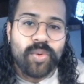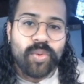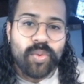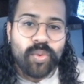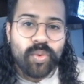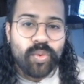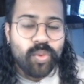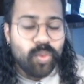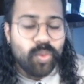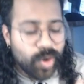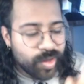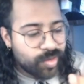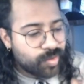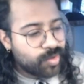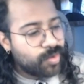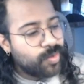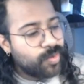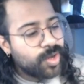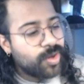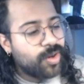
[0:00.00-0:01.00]
what's
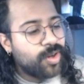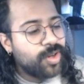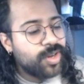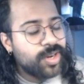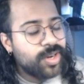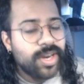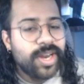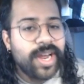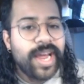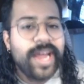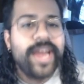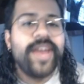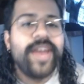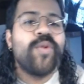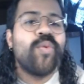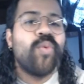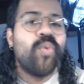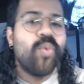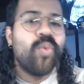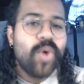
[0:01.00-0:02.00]
going on
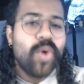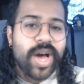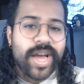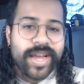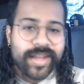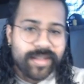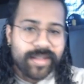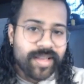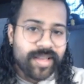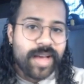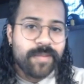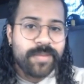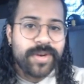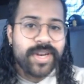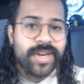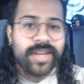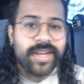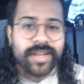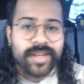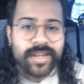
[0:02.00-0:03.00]
and why it's
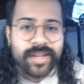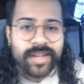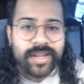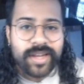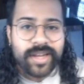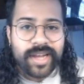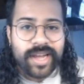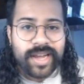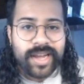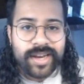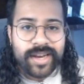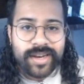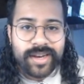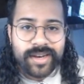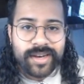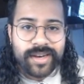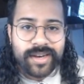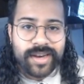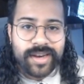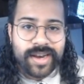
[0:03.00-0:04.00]
happening. And
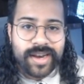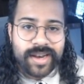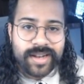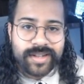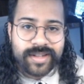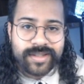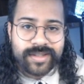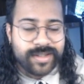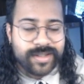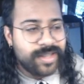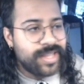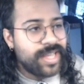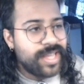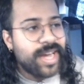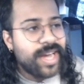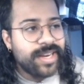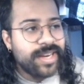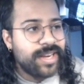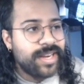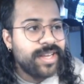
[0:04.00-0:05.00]
the
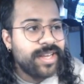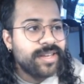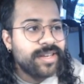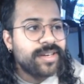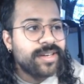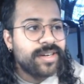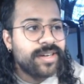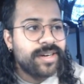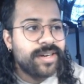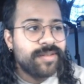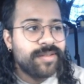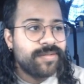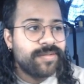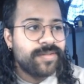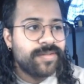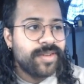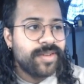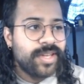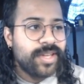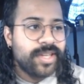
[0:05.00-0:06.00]
idea of
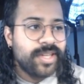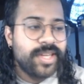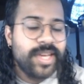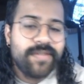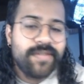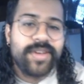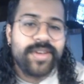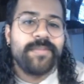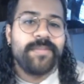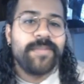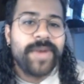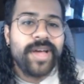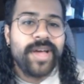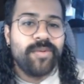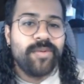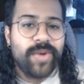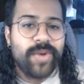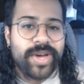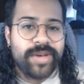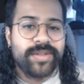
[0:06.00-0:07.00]
giving my
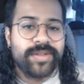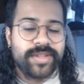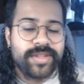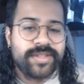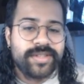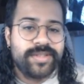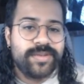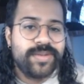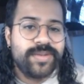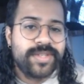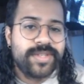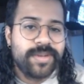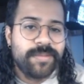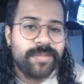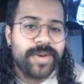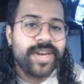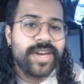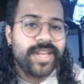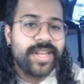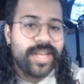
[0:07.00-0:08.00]
wealth to
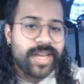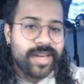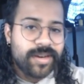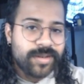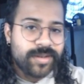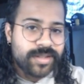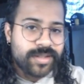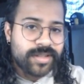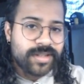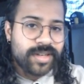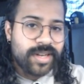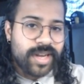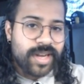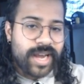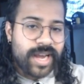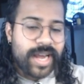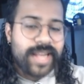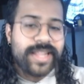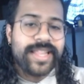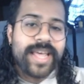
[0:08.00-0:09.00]
somebody else
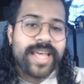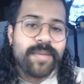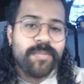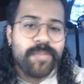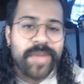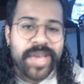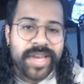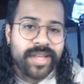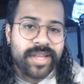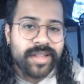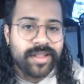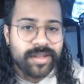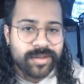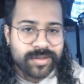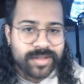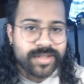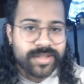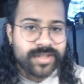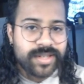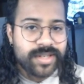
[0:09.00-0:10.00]
and them making those
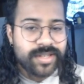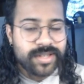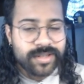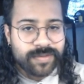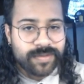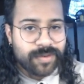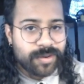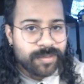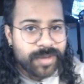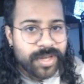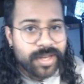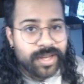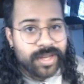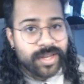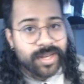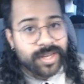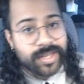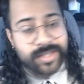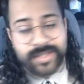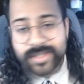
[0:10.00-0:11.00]
decisions for me
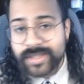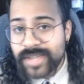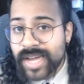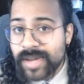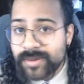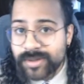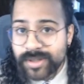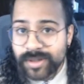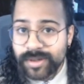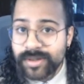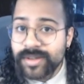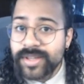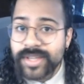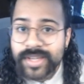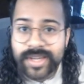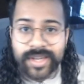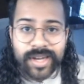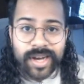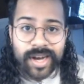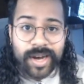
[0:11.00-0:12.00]
is just
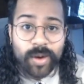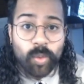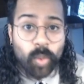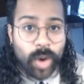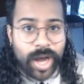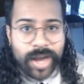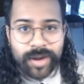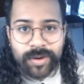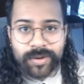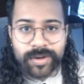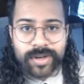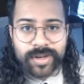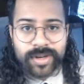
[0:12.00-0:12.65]
absolutely wild.